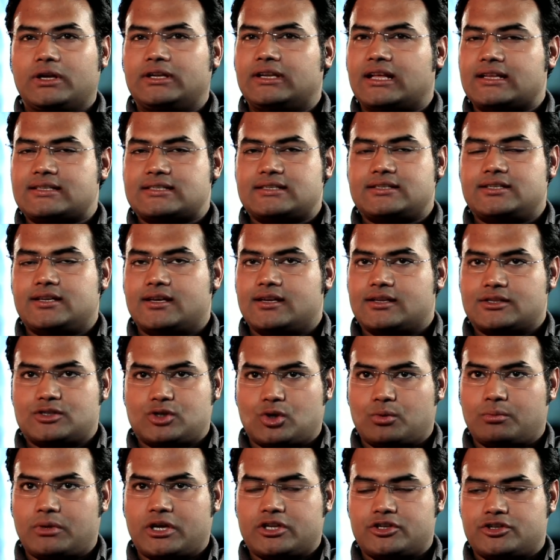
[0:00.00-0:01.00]
doesn't hear
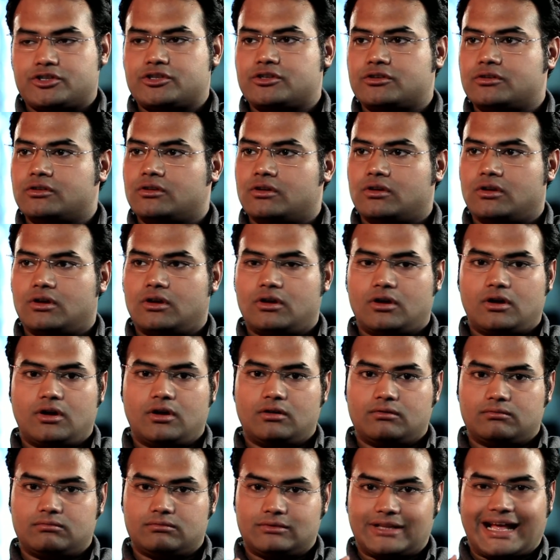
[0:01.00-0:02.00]
so much
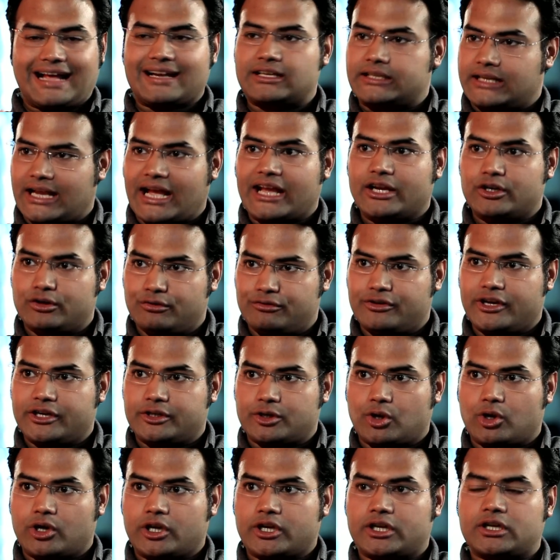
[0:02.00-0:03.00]
that kind of
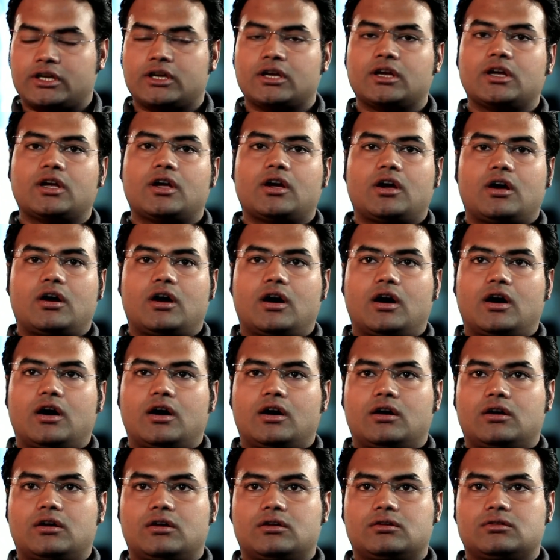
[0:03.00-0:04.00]
rhetoric.
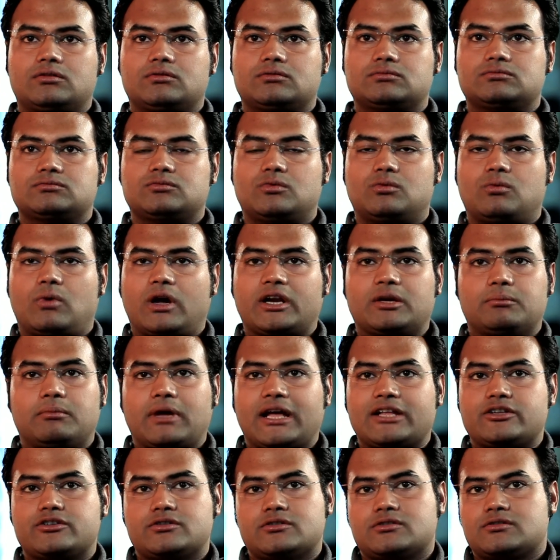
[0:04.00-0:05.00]
One
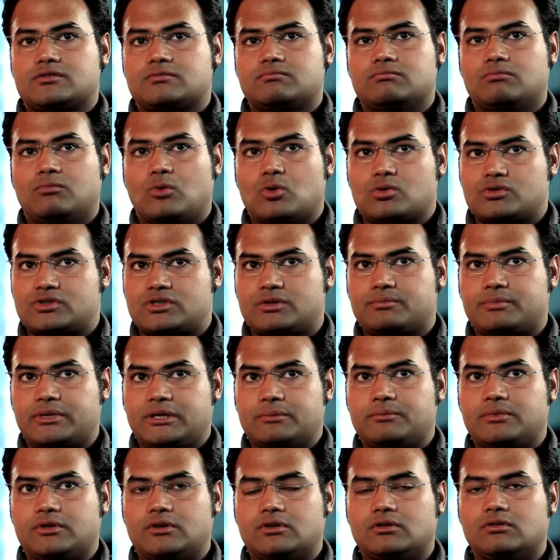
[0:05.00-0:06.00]
imagines most of the
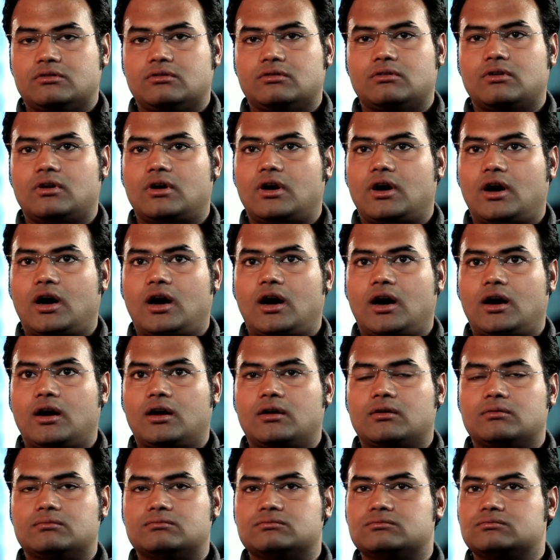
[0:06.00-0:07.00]
people
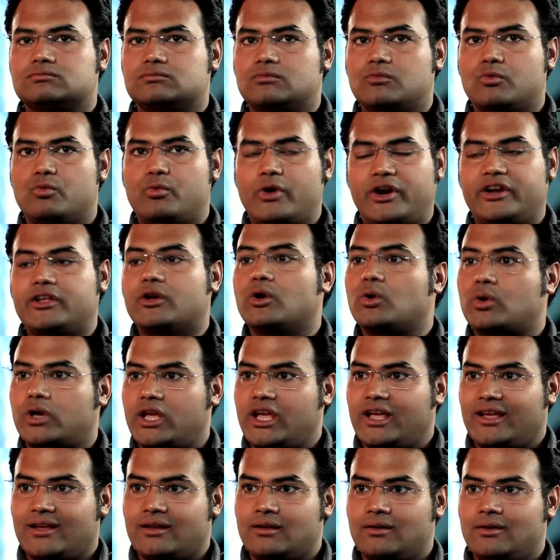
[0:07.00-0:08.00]
are very
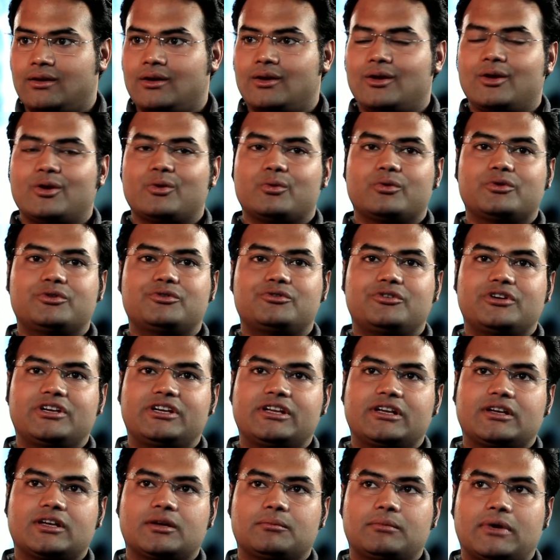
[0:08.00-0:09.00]
okay with
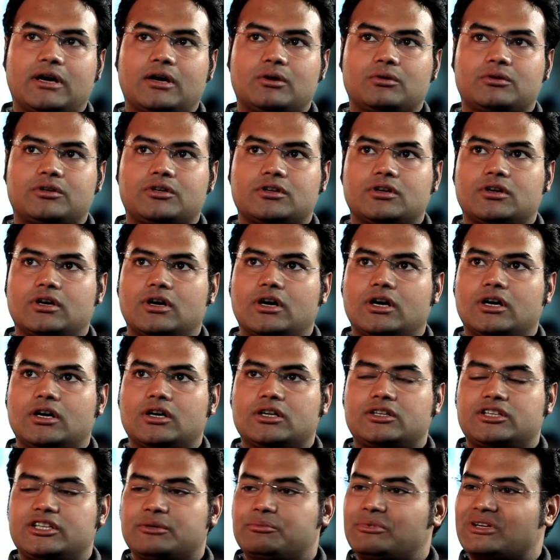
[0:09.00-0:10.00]
reading about
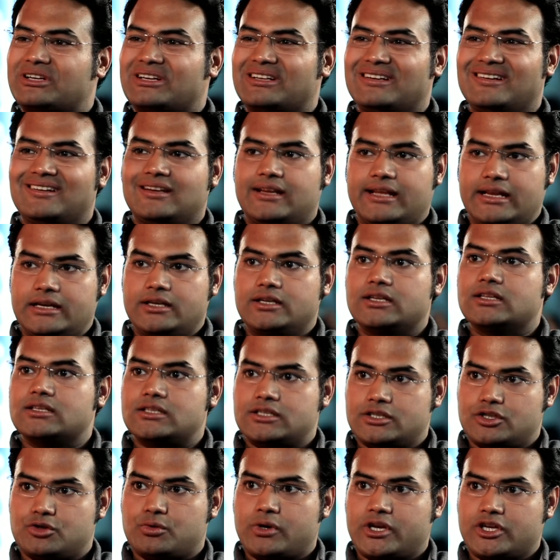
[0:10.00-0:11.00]
a typical Indian
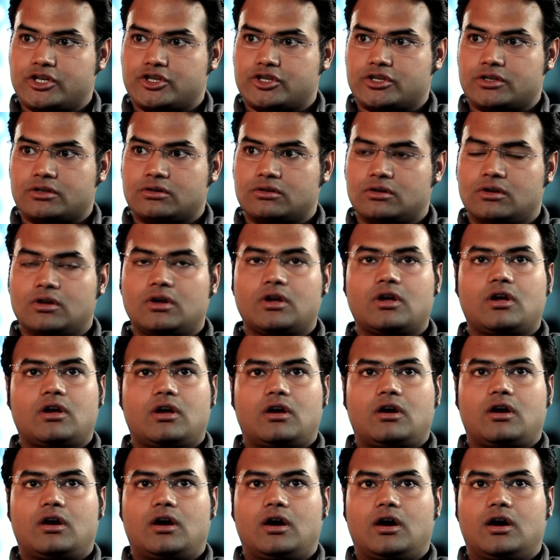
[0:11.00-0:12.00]
situation
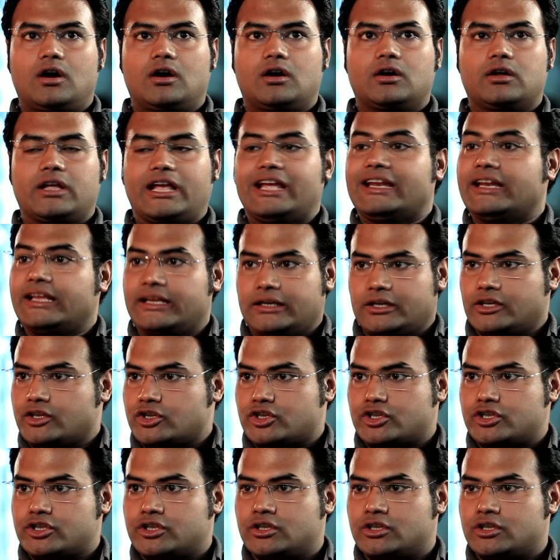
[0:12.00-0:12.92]
in English.